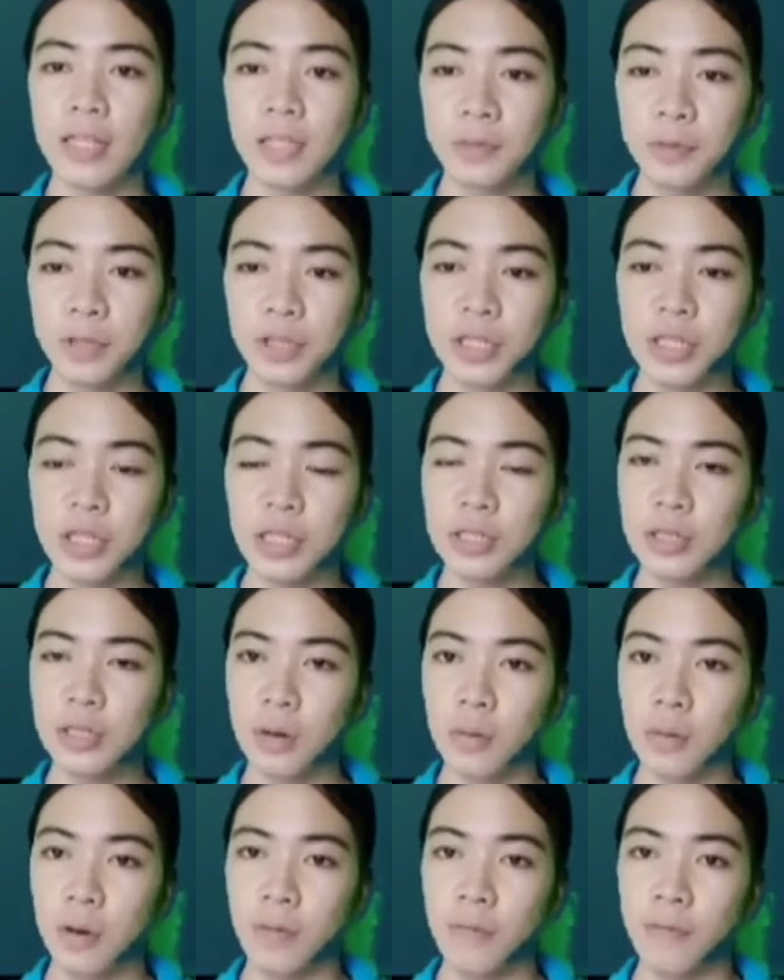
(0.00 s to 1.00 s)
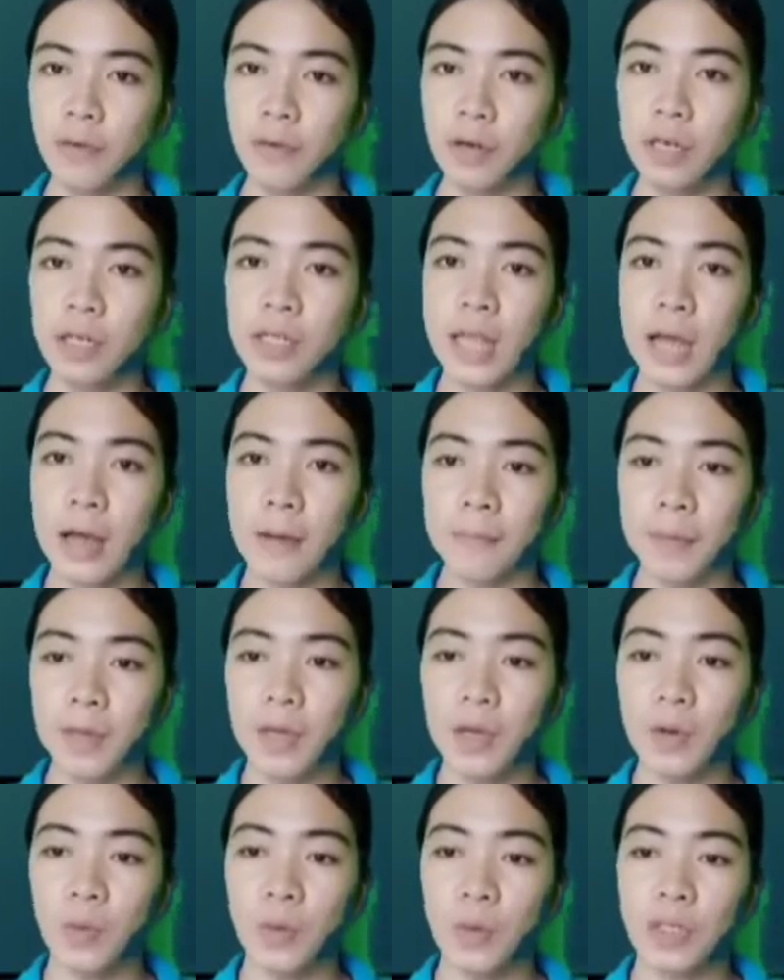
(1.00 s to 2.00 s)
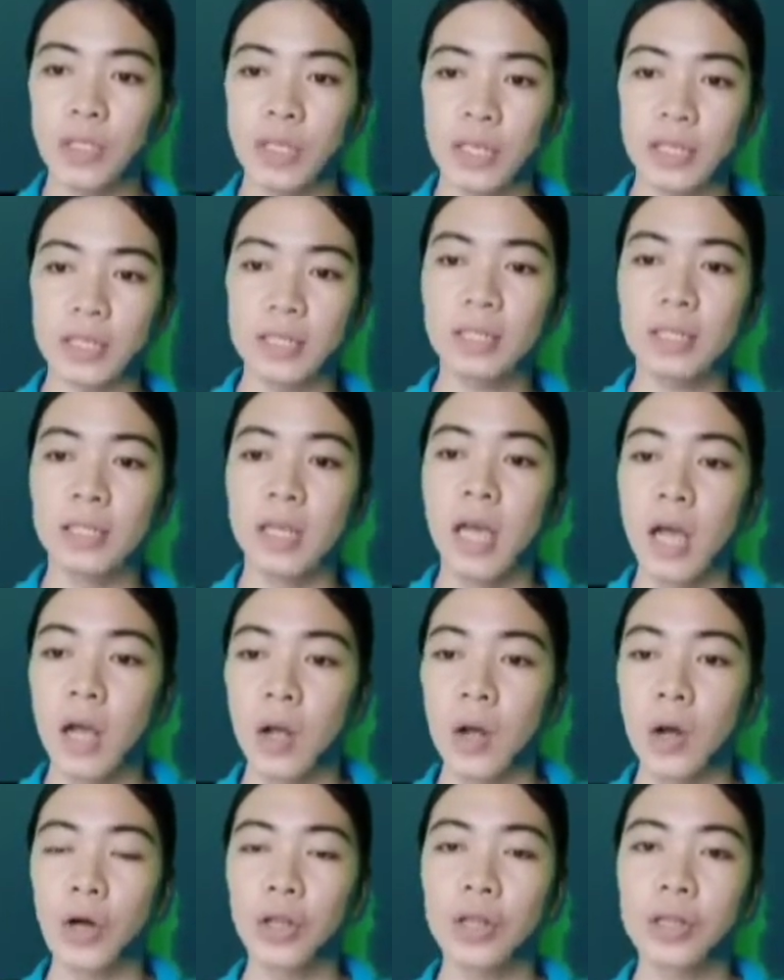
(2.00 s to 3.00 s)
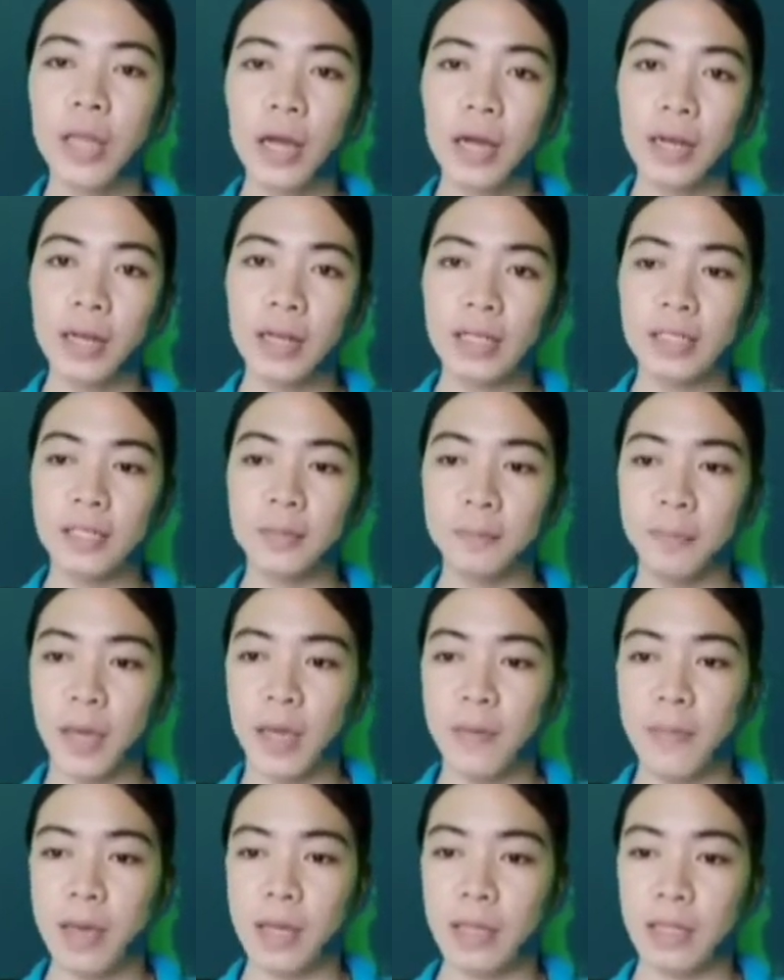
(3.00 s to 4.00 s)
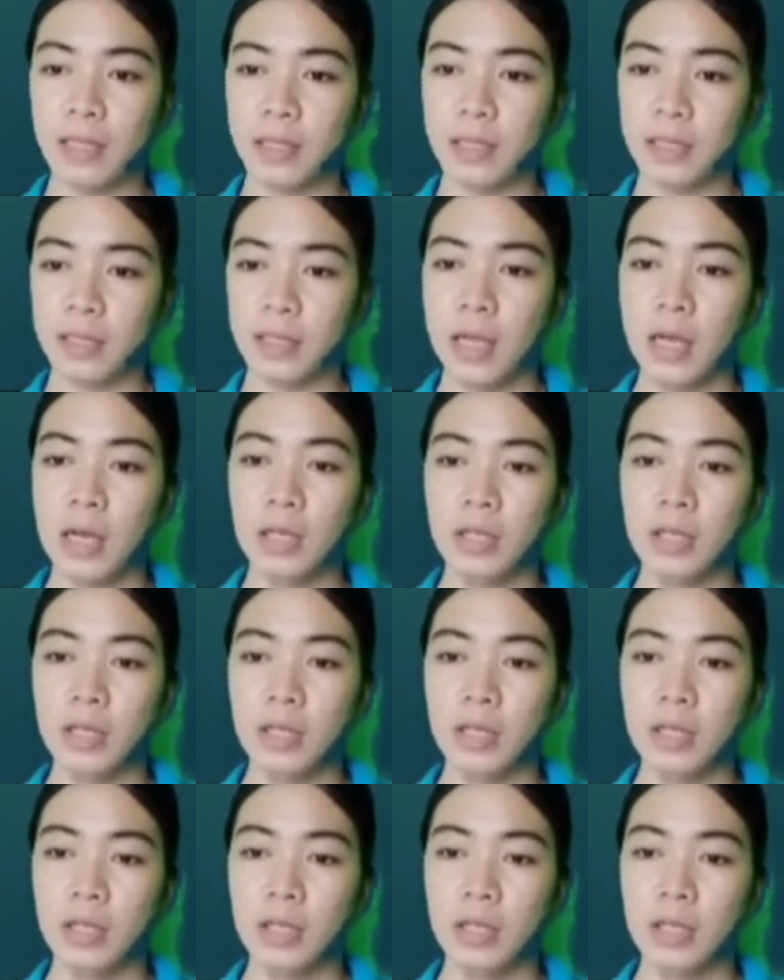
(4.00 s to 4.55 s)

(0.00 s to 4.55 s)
us proceed to our fourth topic, which is contactless payments.